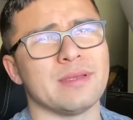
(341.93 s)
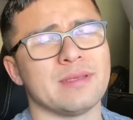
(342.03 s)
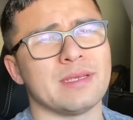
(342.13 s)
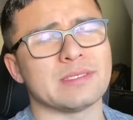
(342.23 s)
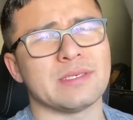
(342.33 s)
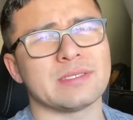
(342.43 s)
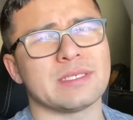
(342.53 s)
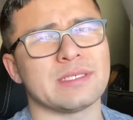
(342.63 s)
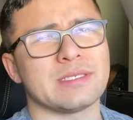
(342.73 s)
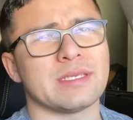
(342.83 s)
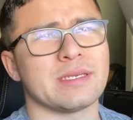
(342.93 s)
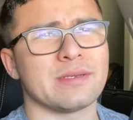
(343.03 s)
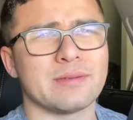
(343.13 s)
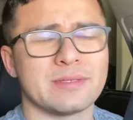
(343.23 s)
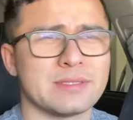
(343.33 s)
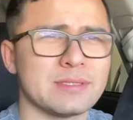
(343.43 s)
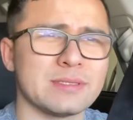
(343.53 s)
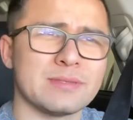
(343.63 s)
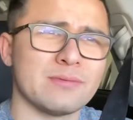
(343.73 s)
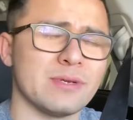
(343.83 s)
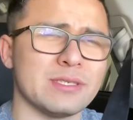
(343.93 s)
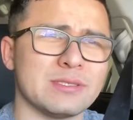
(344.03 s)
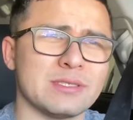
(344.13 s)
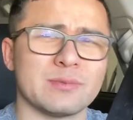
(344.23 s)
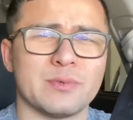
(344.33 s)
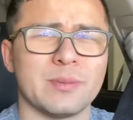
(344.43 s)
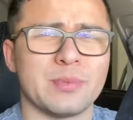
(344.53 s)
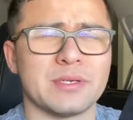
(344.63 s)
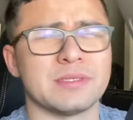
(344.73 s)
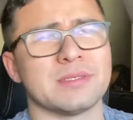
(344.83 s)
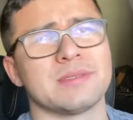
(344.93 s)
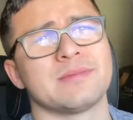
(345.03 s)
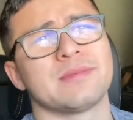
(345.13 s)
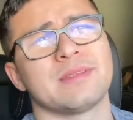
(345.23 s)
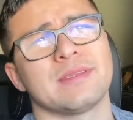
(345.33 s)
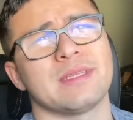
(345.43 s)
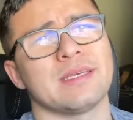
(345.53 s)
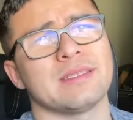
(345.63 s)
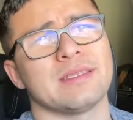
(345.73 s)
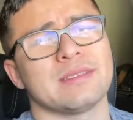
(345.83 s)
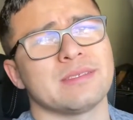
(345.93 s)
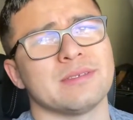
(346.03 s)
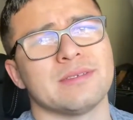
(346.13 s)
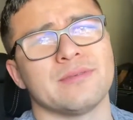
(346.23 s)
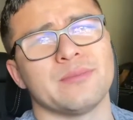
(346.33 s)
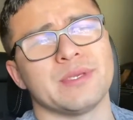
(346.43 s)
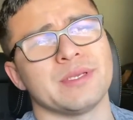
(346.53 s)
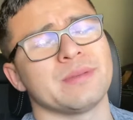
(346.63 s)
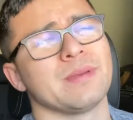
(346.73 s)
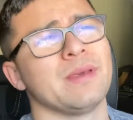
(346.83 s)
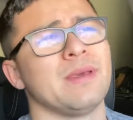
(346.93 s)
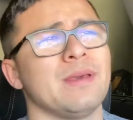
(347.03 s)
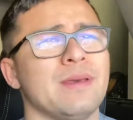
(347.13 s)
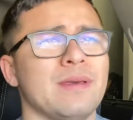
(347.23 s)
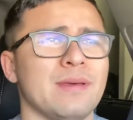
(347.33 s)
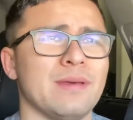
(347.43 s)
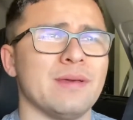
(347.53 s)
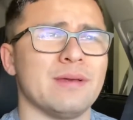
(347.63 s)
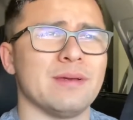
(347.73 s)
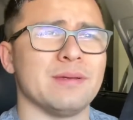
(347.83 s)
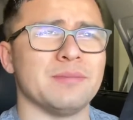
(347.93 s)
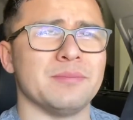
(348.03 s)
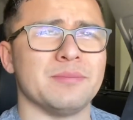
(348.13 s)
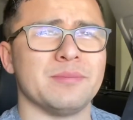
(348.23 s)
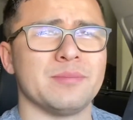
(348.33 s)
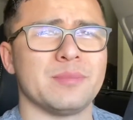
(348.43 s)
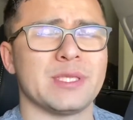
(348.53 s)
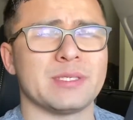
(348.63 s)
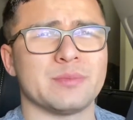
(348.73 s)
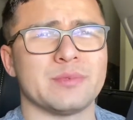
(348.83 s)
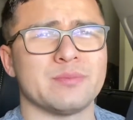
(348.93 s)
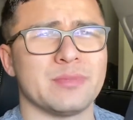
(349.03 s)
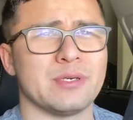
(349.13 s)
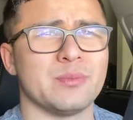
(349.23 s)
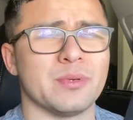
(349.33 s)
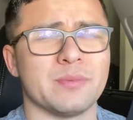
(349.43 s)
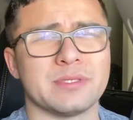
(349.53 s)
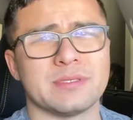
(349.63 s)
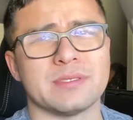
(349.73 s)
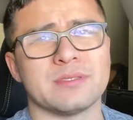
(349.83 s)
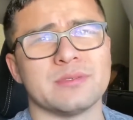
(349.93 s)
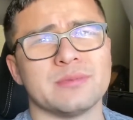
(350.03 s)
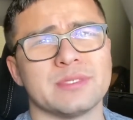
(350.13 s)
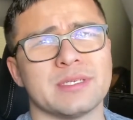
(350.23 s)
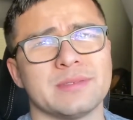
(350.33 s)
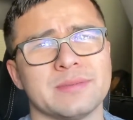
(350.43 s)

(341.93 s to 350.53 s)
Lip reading: As long as I can just like reach just one person, that's good enough for me. But that's my whole purpose of this YouTube channel.